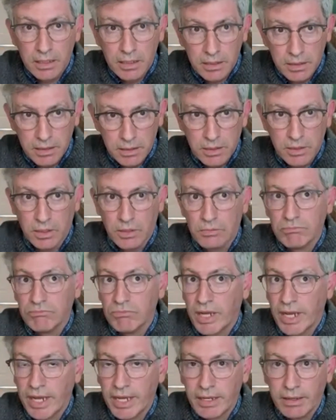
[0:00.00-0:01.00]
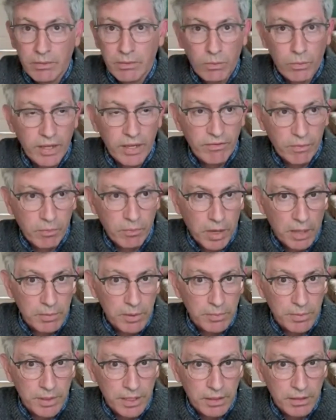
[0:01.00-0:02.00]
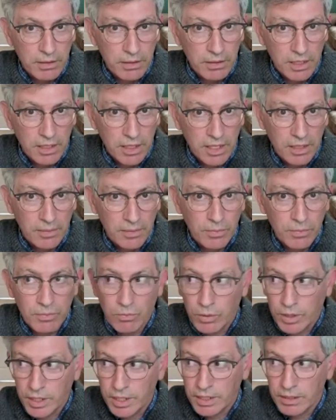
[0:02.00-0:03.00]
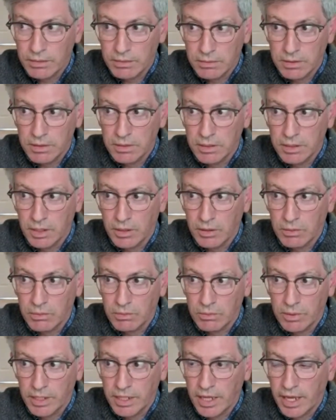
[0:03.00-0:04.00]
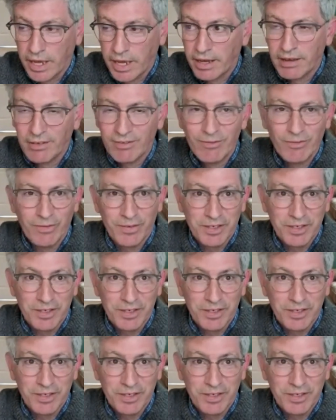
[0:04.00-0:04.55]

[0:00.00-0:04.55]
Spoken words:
hey, we have a problem here. We have